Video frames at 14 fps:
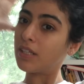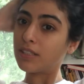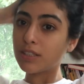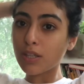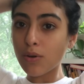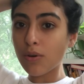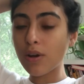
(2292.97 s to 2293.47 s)

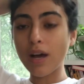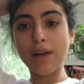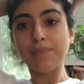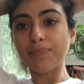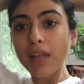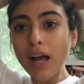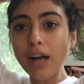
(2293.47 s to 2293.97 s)
So
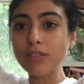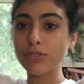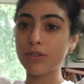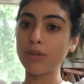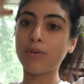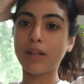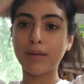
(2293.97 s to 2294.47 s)
I'll
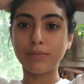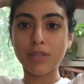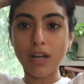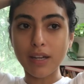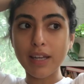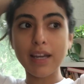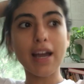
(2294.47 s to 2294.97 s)
do it while I'm
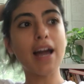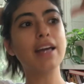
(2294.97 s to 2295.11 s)
talking.